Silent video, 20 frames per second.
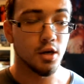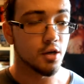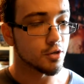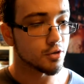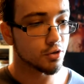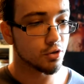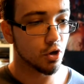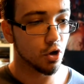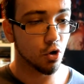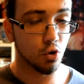
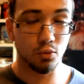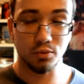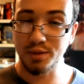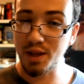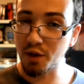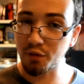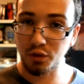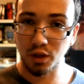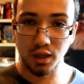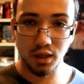so
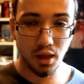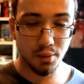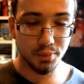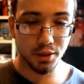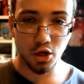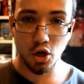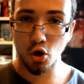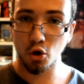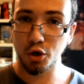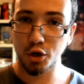definitely let me
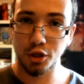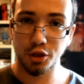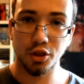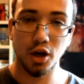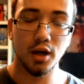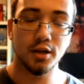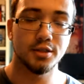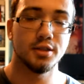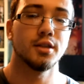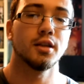know your
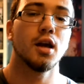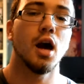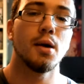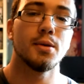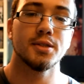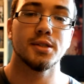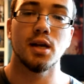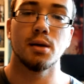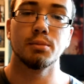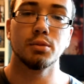thoughts in the
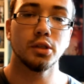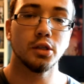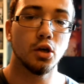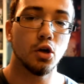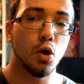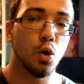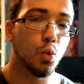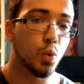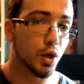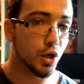comments down
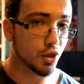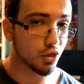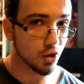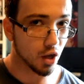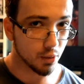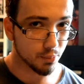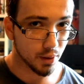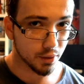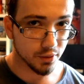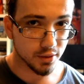below on what you
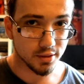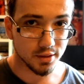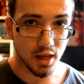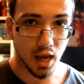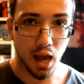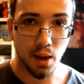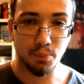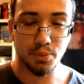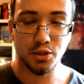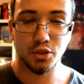thought about this
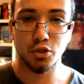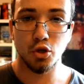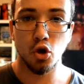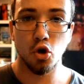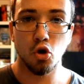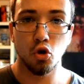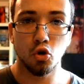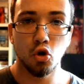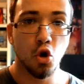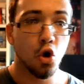
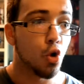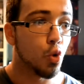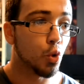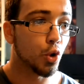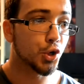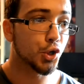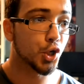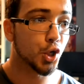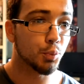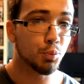episode,
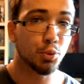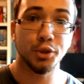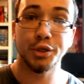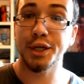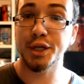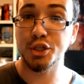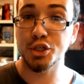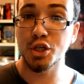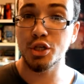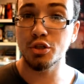what are your
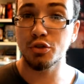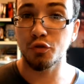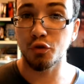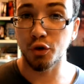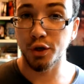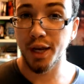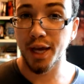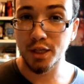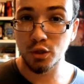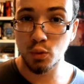predictions for
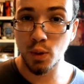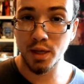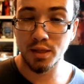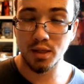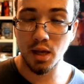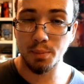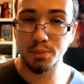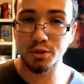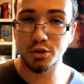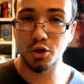next week's
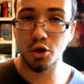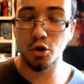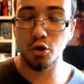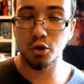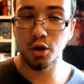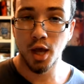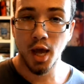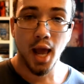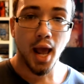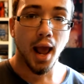episode,